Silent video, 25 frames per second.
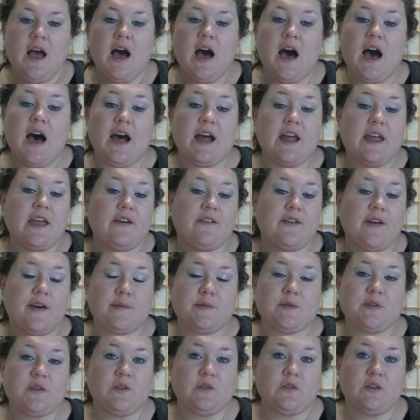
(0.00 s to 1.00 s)
I have
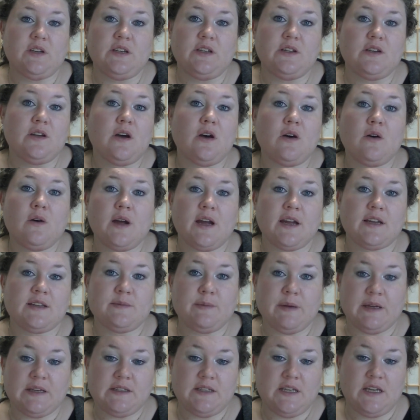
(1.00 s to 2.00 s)
absolutely no
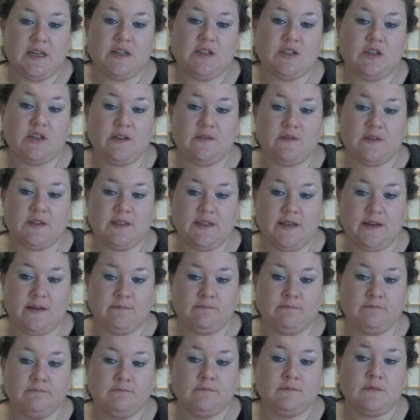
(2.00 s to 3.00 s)
expectation of a tip.
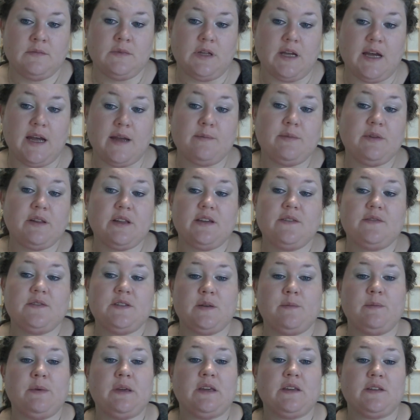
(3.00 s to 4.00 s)
I believe
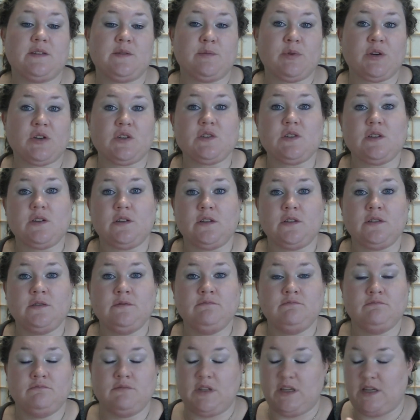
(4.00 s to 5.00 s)
tipping is personal
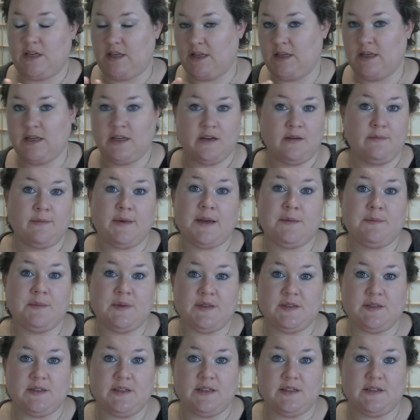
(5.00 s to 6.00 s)
and none of my
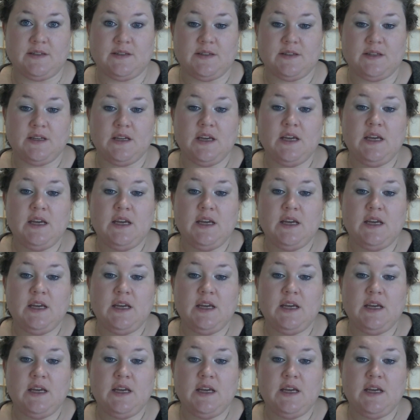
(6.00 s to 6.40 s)
business.